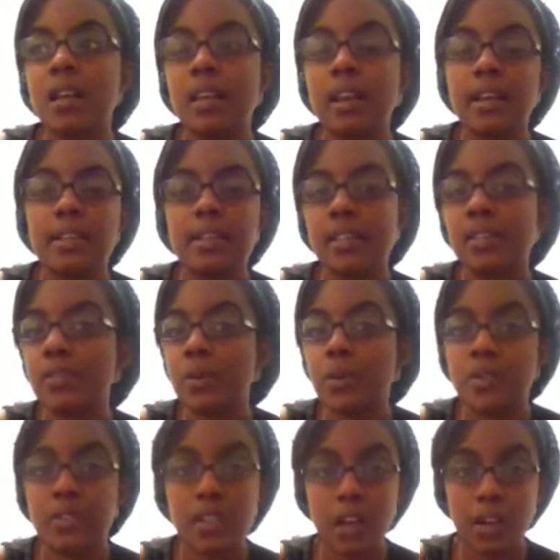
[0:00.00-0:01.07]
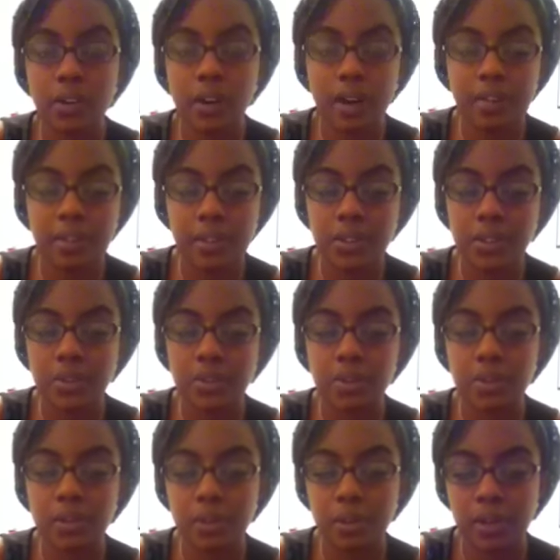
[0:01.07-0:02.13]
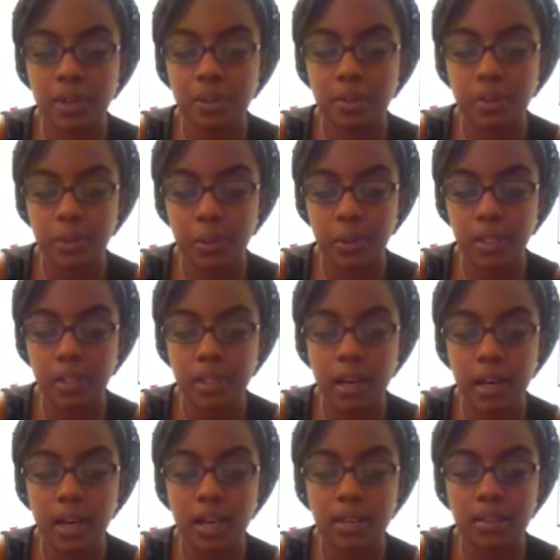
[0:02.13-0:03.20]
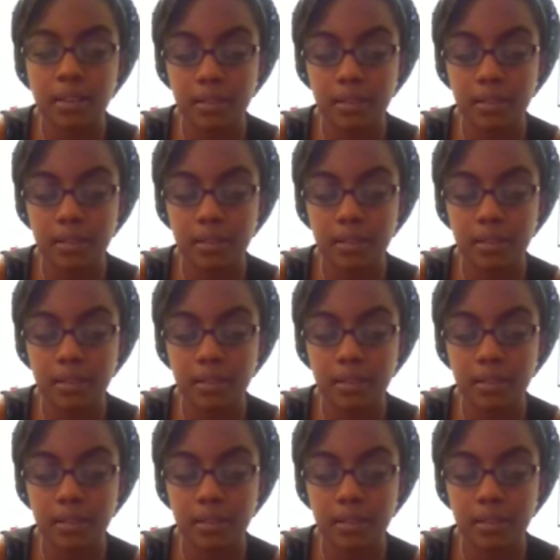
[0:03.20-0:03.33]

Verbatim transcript: Like I said, the photo's not graphic, so if you do want to view it, I